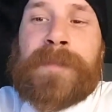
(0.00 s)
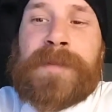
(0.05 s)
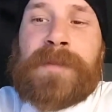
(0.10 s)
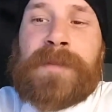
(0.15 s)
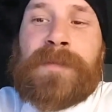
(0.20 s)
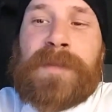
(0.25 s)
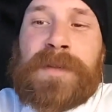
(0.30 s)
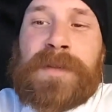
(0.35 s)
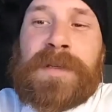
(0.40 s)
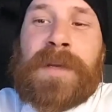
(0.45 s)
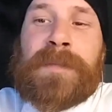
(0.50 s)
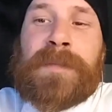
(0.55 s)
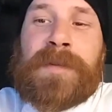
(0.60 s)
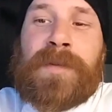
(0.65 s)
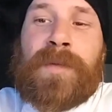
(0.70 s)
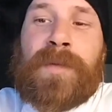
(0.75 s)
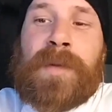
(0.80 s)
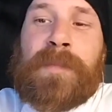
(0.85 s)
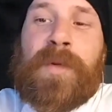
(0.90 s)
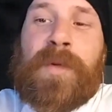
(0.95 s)
and the option
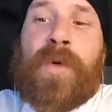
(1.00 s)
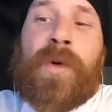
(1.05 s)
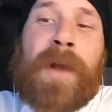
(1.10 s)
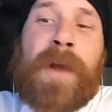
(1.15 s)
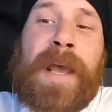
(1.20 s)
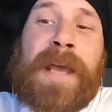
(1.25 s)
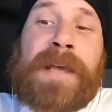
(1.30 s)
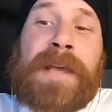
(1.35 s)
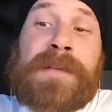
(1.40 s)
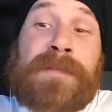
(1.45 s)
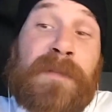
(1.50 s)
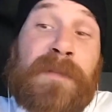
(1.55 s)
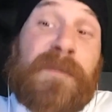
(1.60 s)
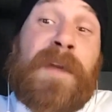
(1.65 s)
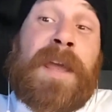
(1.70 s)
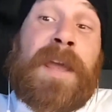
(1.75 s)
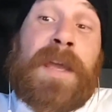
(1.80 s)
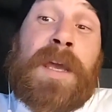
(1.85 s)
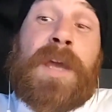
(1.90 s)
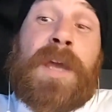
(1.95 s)
was up to report
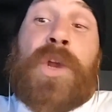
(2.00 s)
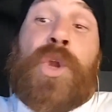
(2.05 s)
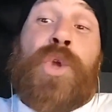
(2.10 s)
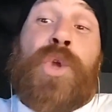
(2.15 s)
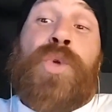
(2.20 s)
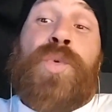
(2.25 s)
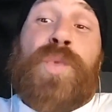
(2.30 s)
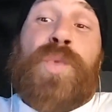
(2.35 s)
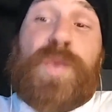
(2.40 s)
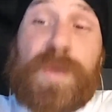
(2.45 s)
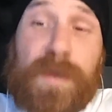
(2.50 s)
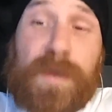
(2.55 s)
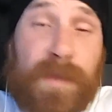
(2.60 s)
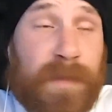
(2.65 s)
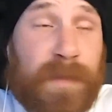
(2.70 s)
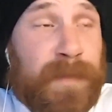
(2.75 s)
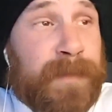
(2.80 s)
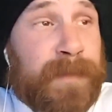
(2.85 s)
as fake news.